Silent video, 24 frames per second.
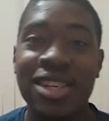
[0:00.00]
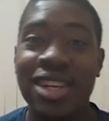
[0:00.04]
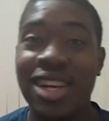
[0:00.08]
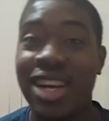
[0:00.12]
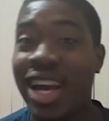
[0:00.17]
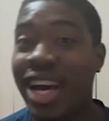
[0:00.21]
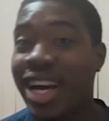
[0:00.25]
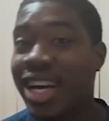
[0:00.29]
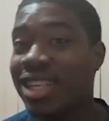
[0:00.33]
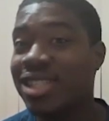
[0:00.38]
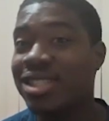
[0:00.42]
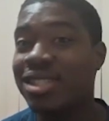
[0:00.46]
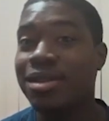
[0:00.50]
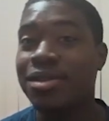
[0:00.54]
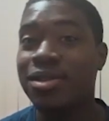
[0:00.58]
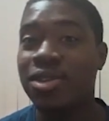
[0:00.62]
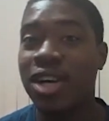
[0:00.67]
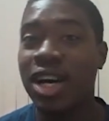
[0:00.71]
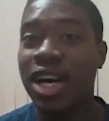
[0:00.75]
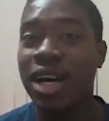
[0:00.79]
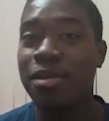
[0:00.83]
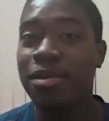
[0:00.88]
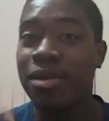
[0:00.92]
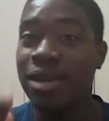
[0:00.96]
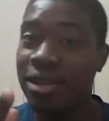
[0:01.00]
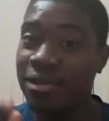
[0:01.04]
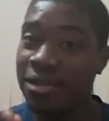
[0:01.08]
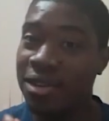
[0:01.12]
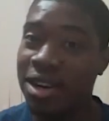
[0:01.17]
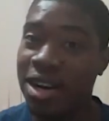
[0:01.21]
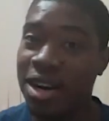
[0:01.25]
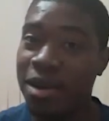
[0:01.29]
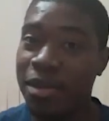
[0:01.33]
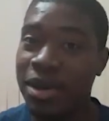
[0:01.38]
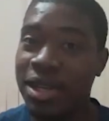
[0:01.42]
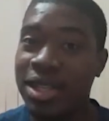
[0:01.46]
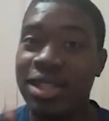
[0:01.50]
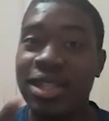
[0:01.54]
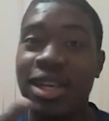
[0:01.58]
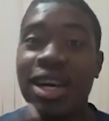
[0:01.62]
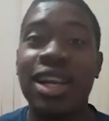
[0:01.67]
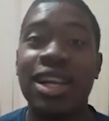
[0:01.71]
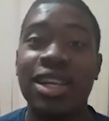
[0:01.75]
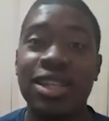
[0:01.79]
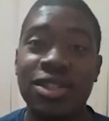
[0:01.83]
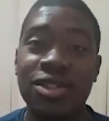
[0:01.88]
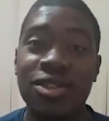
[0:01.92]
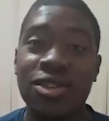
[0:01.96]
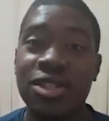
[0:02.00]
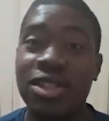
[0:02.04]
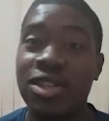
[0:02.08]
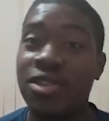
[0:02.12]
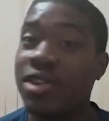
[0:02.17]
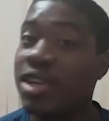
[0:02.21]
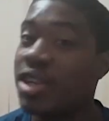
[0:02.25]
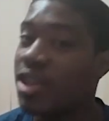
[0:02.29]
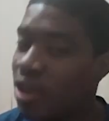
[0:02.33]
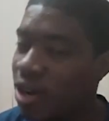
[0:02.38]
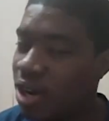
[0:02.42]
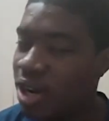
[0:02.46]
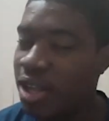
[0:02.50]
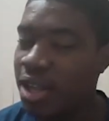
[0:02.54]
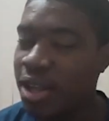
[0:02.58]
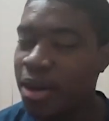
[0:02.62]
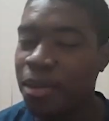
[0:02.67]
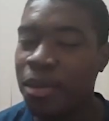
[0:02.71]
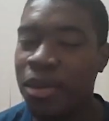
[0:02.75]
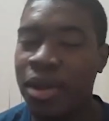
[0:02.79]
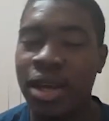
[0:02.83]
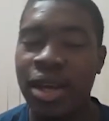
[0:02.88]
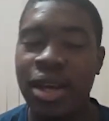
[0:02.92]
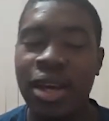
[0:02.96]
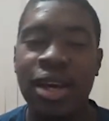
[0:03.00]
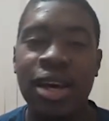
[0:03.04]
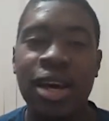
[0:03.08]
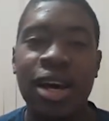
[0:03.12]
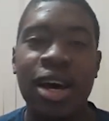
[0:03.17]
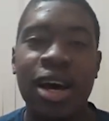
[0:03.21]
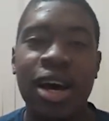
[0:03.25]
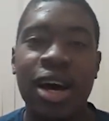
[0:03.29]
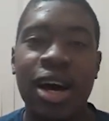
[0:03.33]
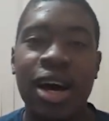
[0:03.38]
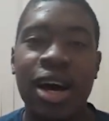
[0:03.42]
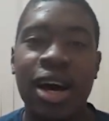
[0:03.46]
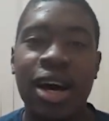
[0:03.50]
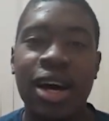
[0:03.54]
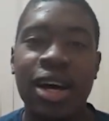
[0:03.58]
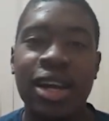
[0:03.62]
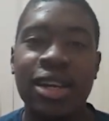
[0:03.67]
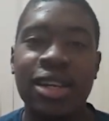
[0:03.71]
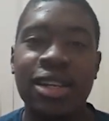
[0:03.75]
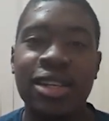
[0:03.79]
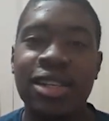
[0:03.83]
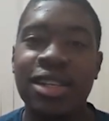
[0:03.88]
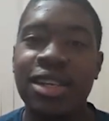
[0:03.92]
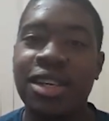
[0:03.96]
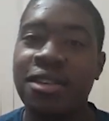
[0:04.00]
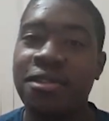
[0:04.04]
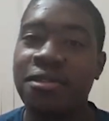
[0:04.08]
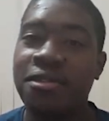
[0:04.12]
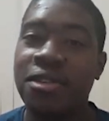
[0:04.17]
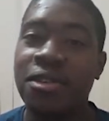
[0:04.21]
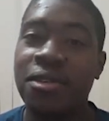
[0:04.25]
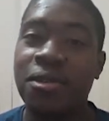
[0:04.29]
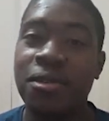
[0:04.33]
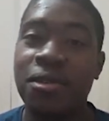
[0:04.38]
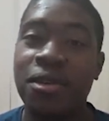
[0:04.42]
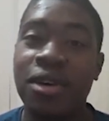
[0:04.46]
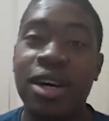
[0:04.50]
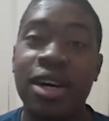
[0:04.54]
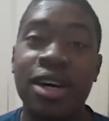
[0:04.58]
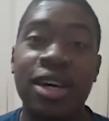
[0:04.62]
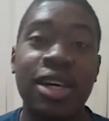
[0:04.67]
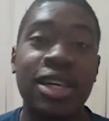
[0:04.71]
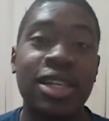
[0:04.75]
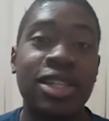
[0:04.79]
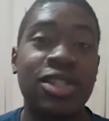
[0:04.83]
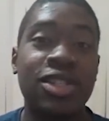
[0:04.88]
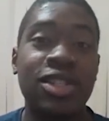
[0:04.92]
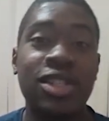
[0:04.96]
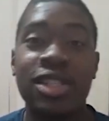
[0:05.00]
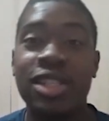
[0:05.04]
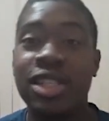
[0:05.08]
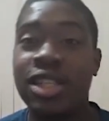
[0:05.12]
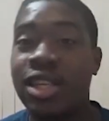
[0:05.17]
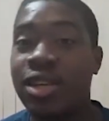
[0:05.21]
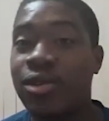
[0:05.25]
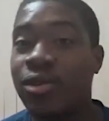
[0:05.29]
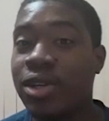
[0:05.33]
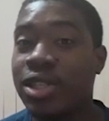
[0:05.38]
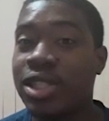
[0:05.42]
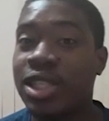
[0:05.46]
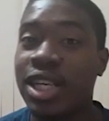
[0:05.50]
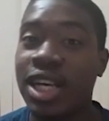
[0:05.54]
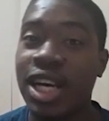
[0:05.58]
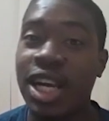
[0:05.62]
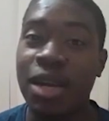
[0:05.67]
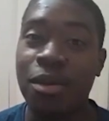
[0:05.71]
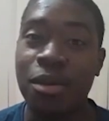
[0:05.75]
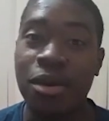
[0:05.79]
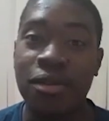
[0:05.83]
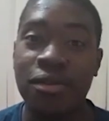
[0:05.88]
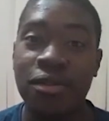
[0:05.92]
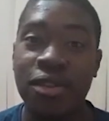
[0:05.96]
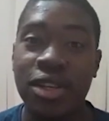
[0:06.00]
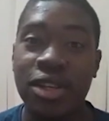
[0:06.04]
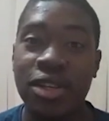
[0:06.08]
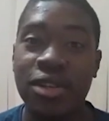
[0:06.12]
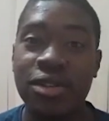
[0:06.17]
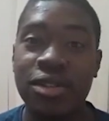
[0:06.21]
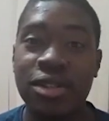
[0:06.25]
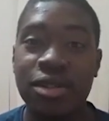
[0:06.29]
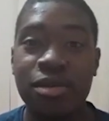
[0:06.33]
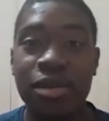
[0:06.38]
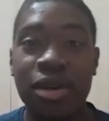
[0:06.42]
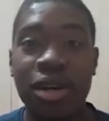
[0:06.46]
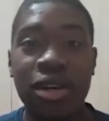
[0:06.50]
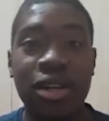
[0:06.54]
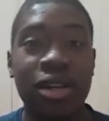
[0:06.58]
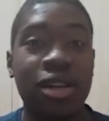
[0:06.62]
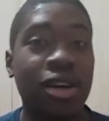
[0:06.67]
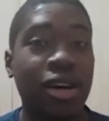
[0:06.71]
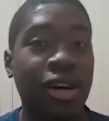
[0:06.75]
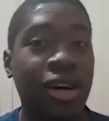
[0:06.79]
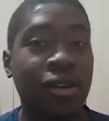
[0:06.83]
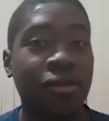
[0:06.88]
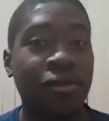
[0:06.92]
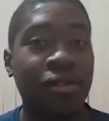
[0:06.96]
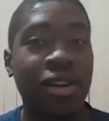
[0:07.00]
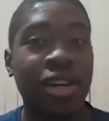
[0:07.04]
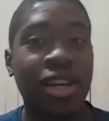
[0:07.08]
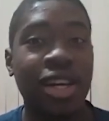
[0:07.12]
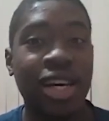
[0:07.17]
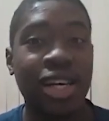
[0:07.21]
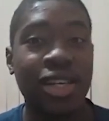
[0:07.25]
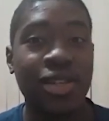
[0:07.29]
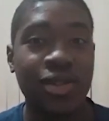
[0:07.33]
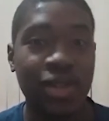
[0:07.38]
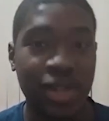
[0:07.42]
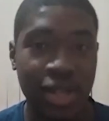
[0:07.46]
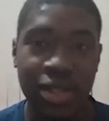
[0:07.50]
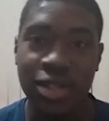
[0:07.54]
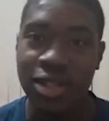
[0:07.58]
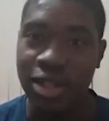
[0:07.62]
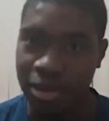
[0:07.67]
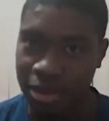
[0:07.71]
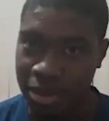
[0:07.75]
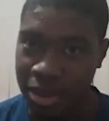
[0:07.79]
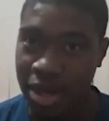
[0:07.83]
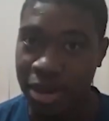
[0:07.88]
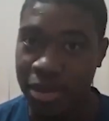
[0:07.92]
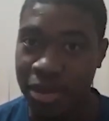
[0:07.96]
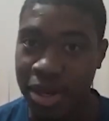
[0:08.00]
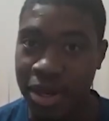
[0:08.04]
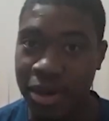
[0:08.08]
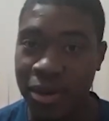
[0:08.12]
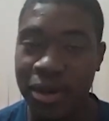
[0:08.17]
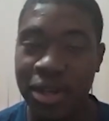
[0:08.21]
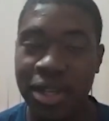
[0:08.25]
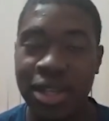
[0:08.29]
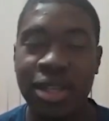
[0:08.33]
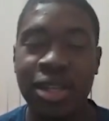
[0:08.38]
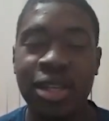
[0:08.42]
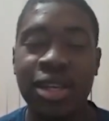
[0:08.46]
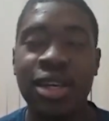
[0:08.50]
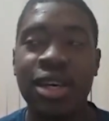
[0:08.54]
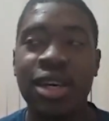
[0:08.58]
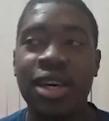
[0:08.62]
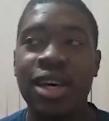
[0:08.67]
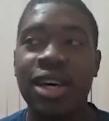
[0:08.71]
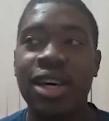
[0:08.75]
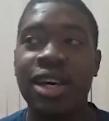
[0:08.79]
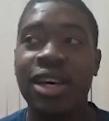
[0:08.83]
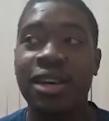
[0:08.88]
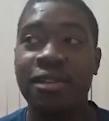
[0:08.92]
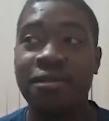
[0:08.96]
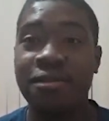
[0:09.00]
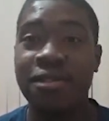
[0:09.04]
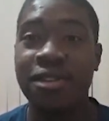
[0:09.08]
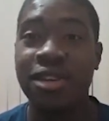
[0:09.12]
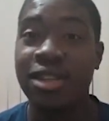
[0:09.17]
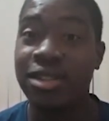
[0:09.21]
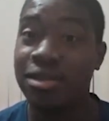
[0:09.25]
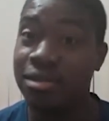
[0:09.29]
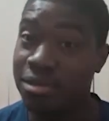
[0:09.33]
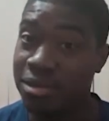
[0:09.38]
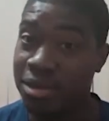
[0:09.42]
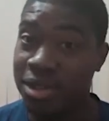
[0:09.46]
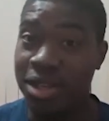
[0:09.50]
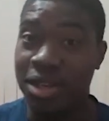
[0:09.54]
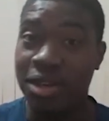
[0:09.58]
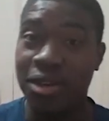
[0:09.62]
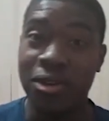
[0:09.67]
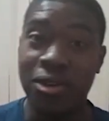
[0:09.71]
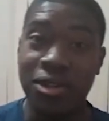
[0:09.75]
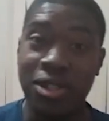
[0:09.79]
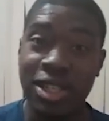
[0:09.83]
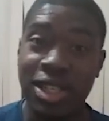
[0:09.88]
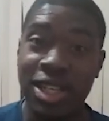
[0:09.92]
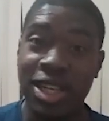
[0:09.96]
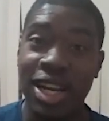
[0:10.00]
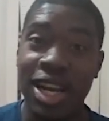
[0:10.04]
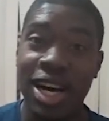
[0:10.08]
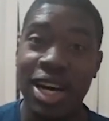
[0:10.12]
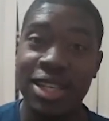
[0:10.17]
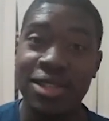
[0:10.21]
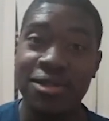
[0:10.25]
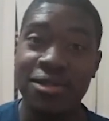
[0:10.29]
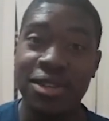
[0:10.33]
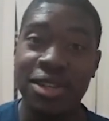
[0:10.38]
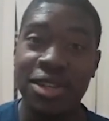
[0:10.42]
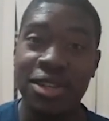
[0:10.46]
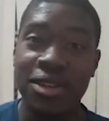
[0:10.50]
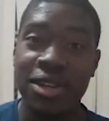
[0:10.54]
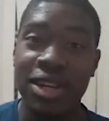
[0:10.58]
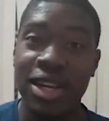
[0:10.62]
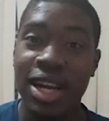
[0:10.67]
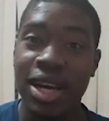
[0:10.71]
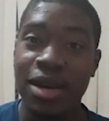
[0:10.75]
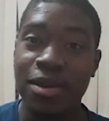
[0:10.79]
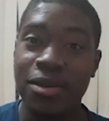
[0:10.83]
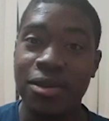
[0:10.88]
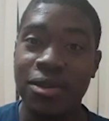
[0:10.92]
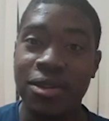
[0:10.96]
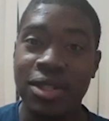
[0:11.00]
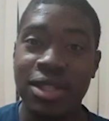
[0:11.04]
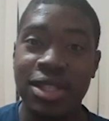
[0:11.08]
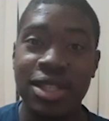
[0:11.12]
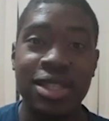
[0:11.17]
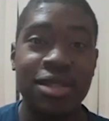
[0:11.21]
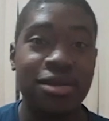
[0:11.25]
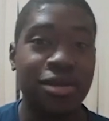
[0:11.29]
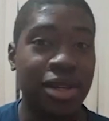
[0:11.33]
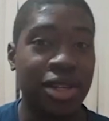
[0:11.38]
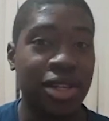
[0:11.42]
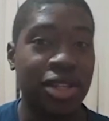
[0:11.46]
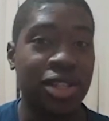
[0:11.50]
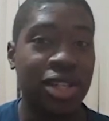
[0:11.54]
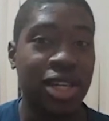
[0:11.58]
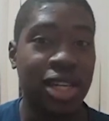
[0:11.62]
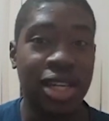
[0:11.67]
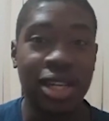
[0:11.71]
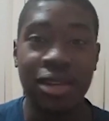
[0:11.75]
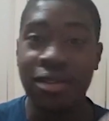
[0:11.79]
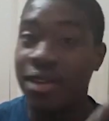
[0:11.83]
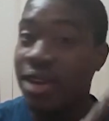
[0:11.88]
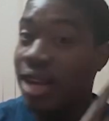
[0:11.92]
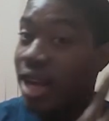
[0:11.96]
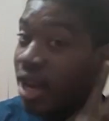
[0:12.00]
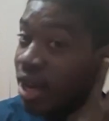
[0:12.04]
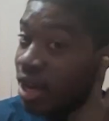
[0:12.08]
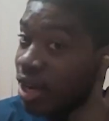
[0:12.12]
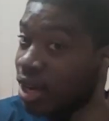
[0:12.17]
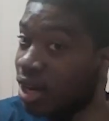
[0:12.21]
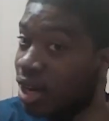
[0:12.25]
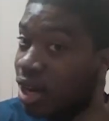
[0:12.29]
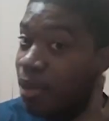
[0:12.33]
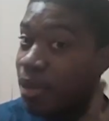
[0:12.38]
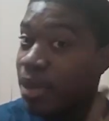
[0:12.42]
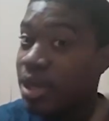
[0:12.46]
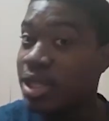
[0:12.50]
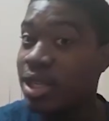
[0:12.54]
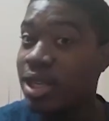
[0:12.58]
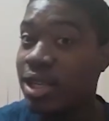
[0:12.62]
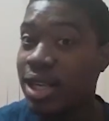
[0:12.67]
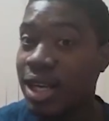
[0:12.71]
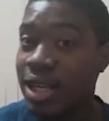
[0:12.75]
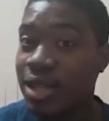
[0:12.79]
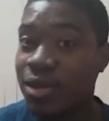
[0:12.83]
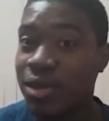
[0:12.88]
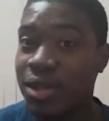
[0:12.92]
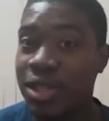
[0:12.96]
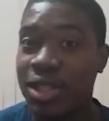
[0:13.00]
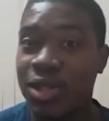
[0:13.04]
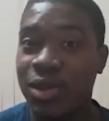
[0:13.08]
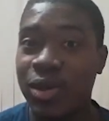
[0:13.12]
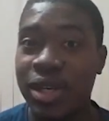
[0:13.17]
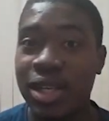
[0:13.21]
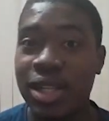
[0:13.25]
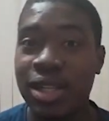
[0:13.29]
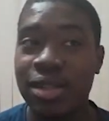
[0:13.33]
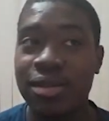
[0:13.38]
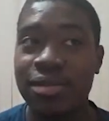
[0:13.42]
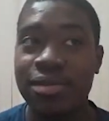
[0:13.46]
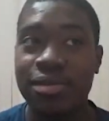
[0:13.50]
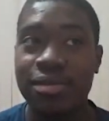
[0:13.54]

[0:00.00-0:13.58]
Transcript: Like and subscribe, leave a comment, I'll ensure to read all of them. And if you are interested in watching any more videos, be on the lookout for the next one. It's going to be a big one. If not, you can go to the last video that I posted. Make sure and leave a like and comment on that one as well.